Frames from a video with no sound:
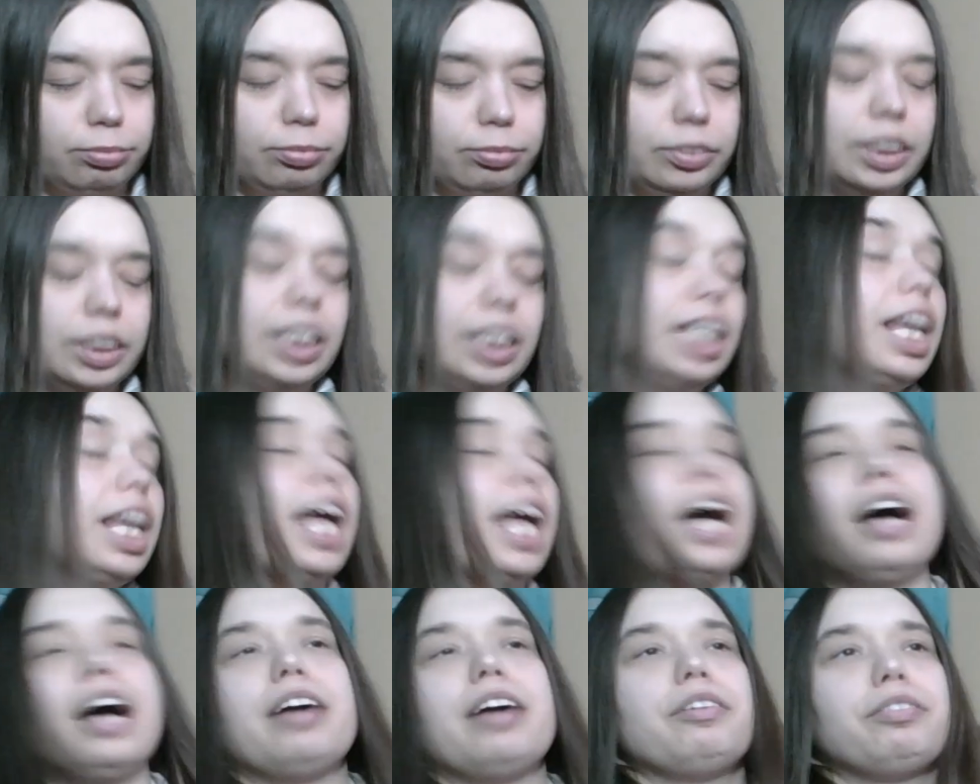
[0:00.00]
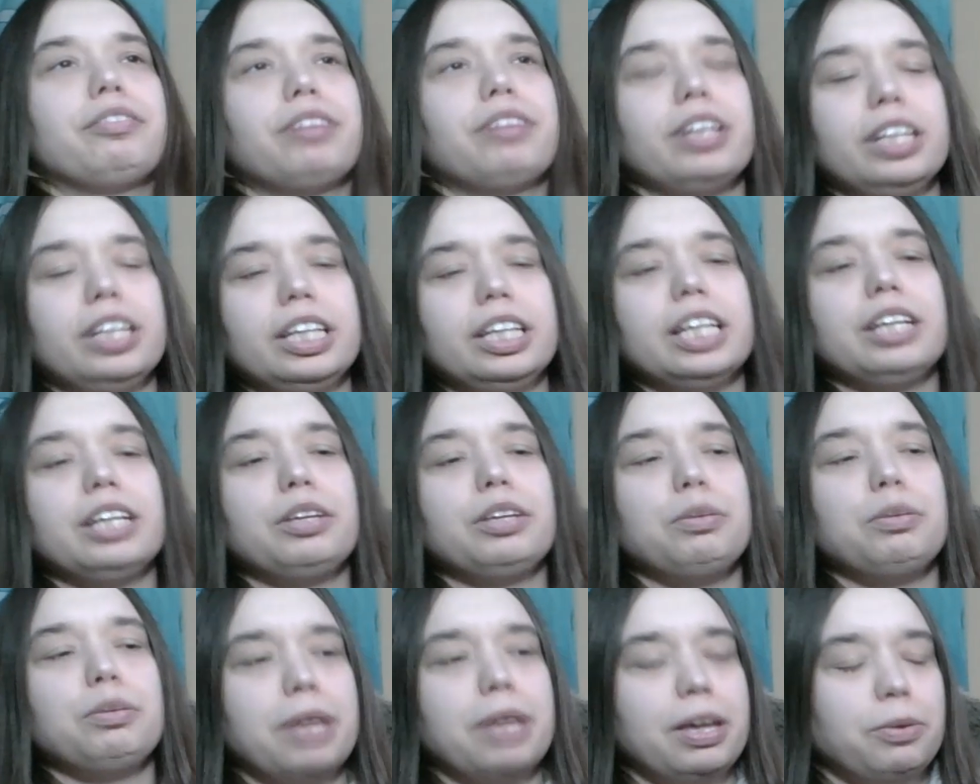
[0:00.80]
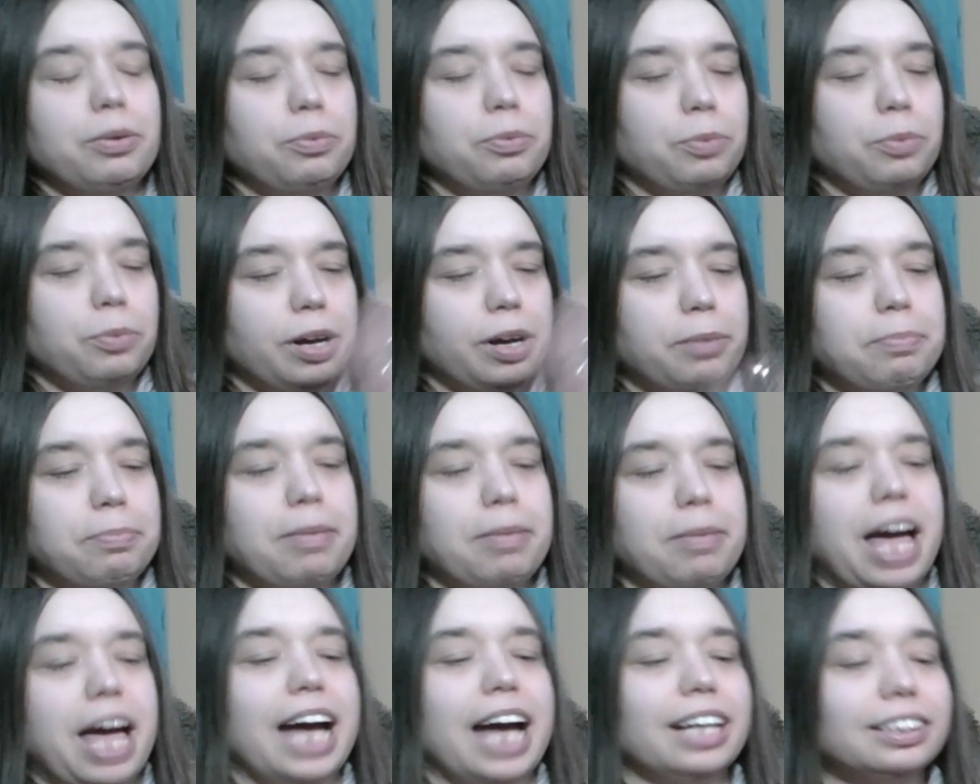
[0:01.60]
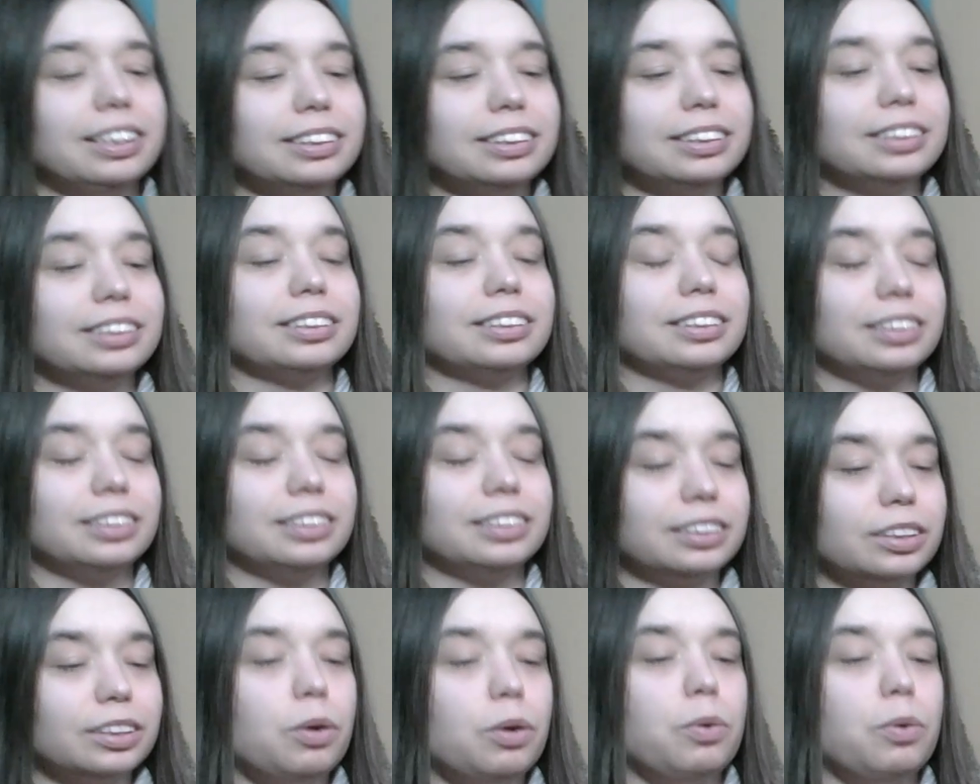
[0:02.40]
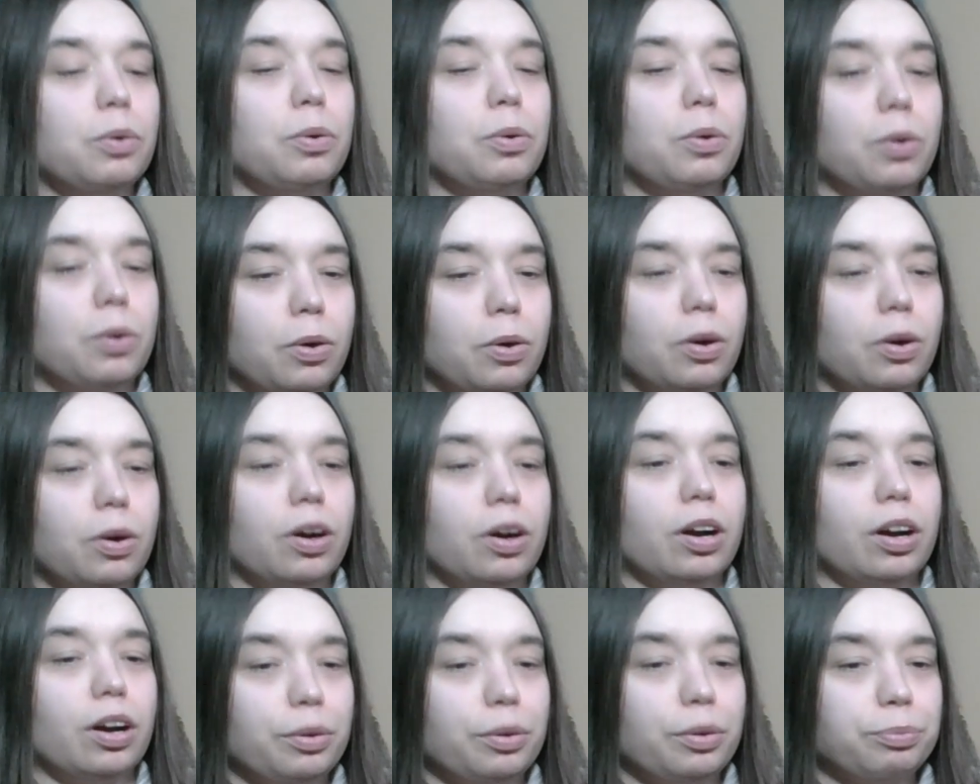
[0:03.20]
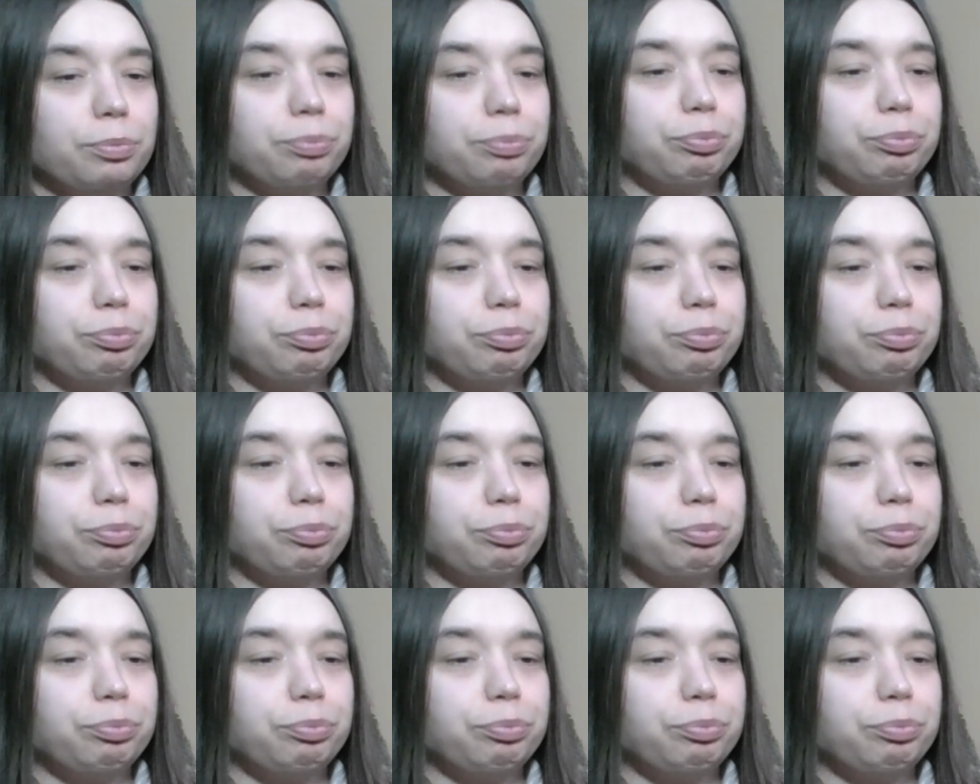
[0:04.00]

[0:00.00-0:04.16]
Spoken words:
Yeah, I feel like you may wear masks or